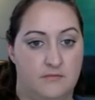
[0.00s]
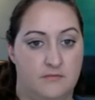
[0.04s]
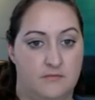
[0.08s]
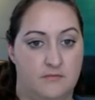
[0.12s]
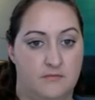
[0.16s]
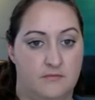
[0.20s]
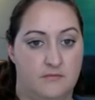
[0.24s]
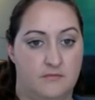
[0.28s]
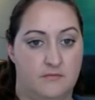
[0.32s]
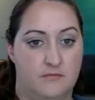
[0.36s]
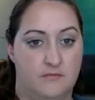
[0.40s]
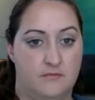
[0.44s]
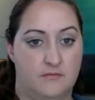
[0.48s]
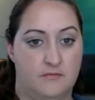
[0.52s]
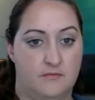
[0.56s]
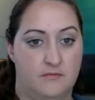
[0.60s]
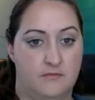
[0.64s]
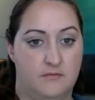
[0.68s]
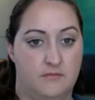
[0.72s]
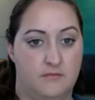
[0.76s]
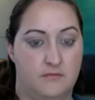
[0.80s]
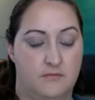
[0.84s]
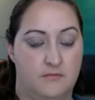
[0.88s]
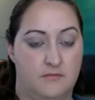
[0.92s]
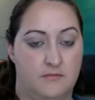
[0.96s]

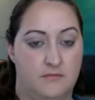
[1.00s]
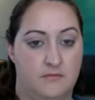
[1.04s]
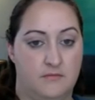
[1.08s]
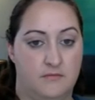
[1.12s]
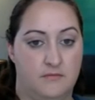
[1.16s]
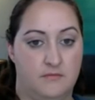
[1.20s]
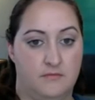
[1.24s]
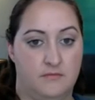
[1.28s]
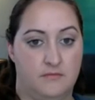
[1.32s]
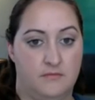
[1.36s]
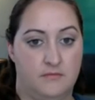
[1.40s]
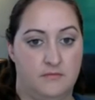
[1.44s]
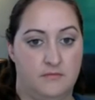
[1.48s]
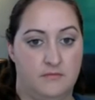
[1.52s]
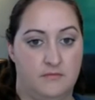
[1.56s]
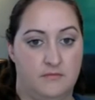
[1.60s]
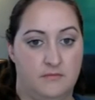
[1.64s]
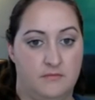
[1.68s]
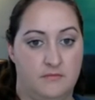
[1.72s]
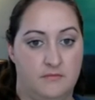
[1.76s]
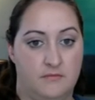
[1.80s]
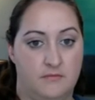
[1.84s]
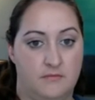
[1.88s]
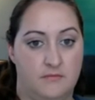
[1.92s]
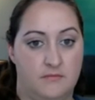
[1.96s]

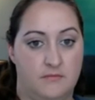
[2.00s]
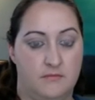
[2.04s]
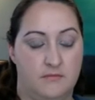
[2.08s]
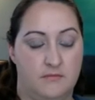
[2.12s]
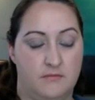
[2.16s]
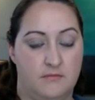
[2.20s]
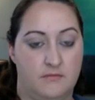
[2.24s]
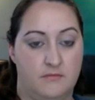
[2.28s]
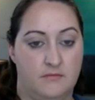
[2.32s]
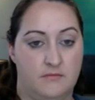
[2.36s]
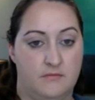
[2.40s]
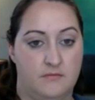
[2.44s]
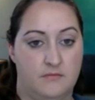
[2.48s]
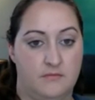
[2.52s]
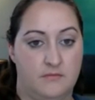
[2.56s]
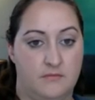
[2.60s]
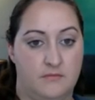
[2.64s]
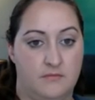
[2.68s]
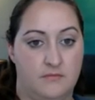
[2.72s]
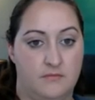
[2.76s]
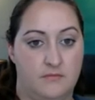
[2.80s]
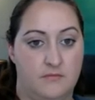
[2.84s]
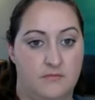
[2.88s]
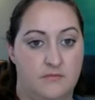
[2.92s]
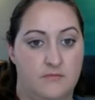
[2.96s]

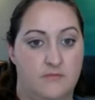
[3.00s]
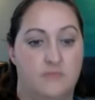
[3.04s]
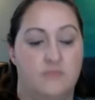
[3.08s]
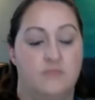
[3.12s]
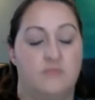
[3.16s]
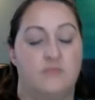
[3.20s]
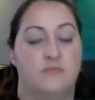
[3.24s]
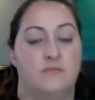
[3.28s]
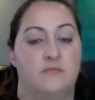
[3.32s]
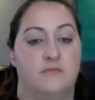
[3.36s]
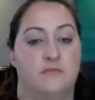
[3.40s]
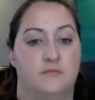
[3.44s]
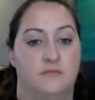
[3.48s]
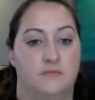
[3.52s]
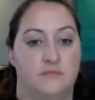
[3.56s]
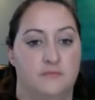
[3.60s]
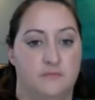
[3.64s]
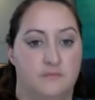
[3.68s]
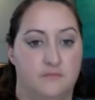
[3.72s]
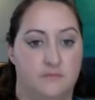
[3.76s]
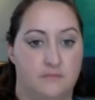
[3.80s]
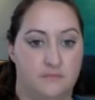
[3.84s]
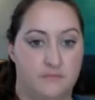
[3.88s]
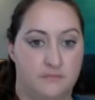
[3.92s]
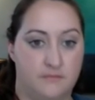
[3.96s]

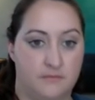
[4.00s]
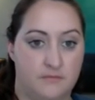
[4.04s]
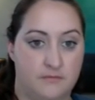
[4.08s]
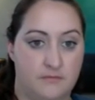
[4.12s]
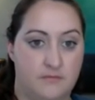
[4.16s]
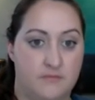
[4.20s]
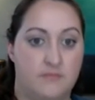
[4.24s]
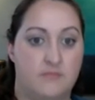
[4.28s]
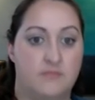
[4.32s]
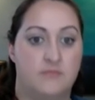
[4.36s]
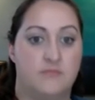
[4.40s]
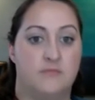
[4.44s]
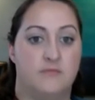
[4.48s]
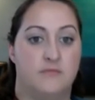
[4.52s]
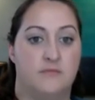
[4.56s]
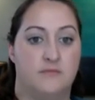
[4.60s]
(silent)